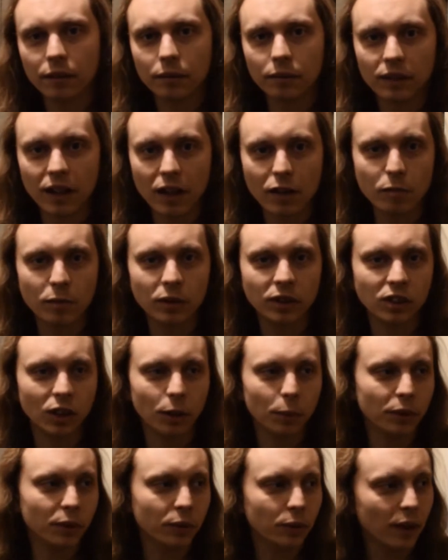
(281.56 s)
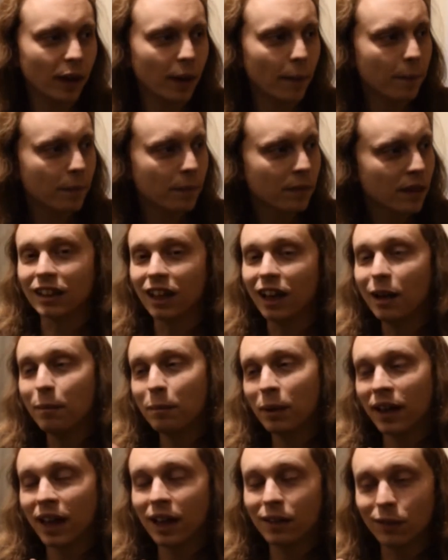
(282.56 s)
gave him a job and all that. I
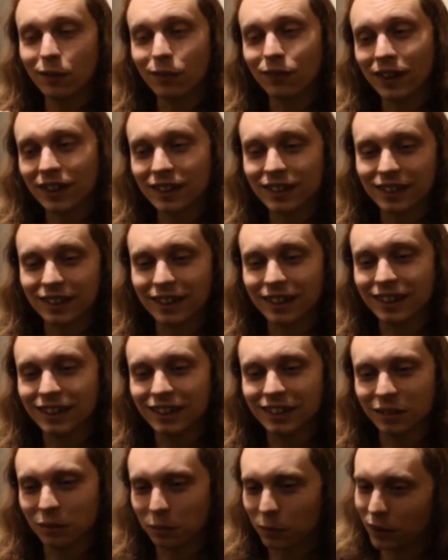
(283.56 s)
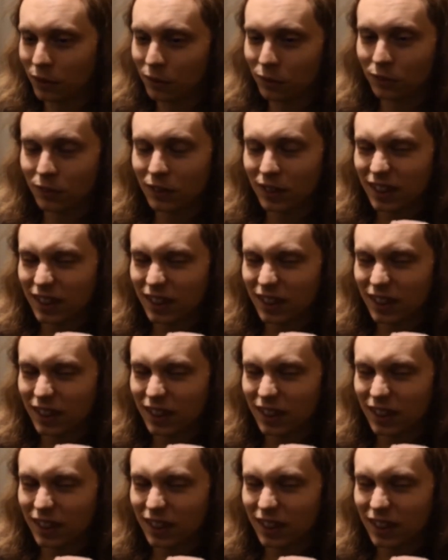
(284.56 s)
might have a fascination with,